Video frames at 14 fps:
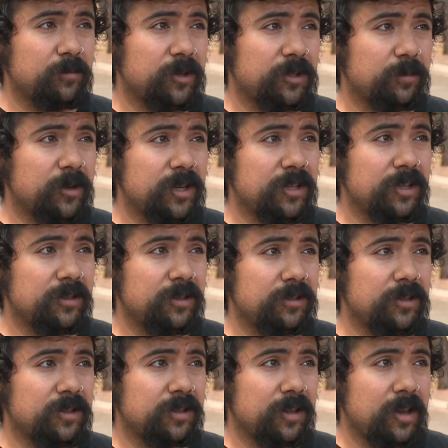much money into
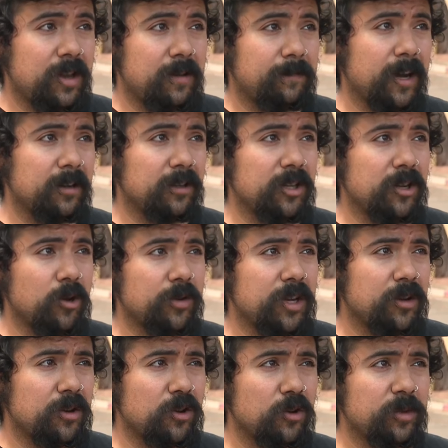just finally
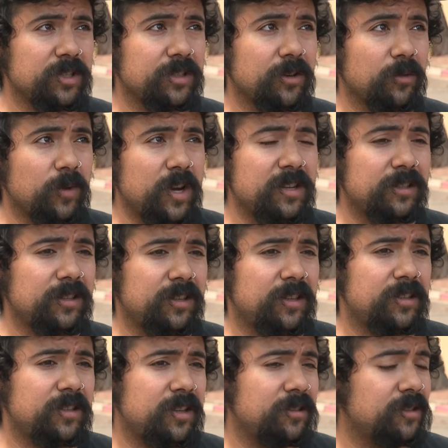owning a home instead of renting,
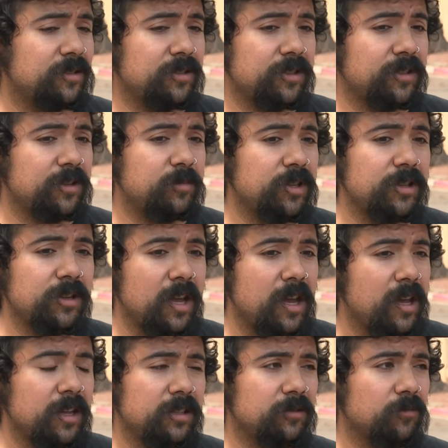and then it's just going to be
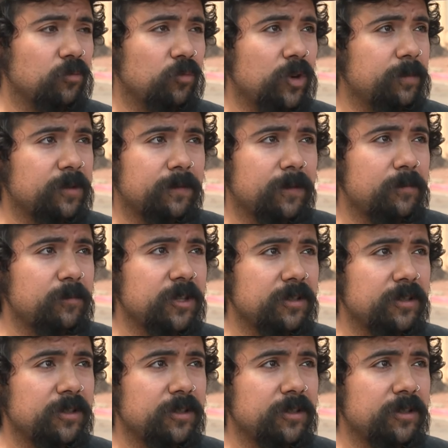ripped from me, you